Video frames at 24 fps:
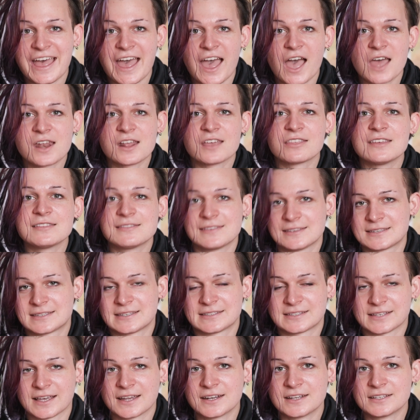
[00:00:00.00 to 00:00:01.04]
and I think that
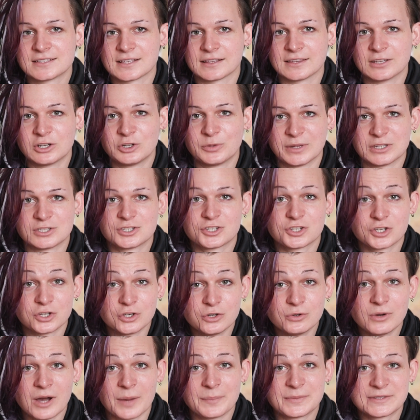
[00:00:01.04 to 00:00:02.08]
society's a little bit
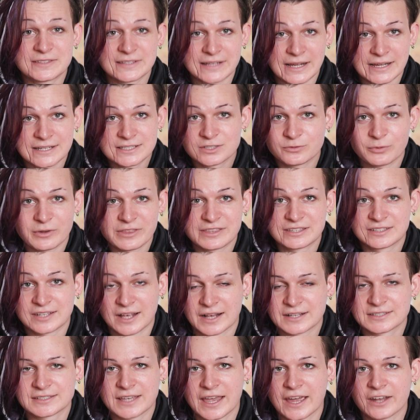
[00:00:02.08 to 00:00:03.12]
too obsessed with
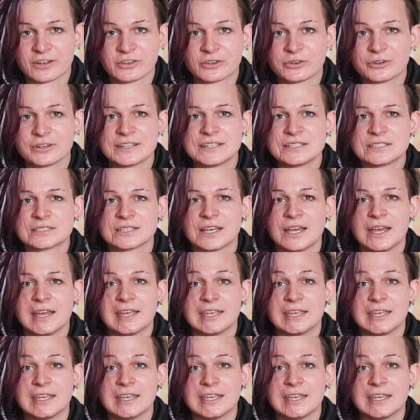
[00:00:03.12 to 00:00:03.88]
sex categories,